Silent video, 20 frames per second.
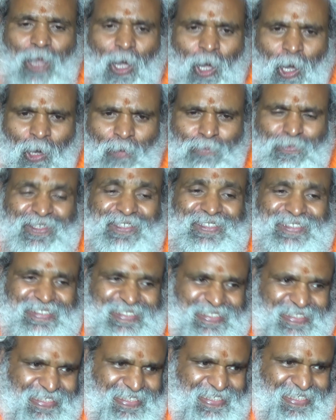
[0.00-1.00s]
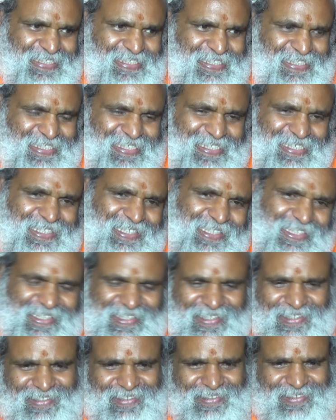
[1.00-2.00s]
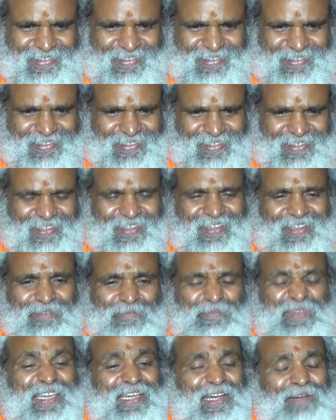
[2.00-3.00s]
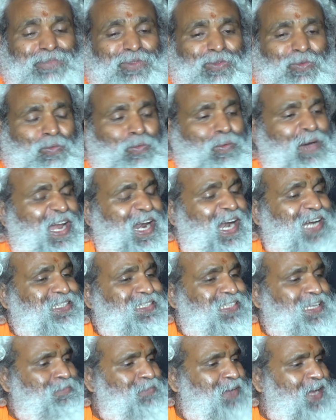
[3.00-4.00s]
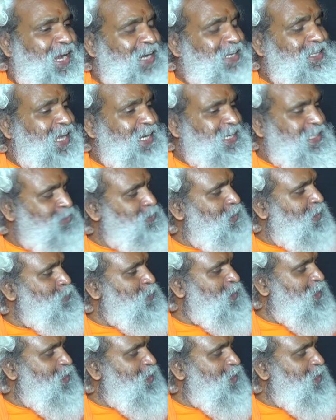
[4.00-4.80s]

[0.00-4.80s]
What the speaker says: of seeing, becomes one and same. And that is what we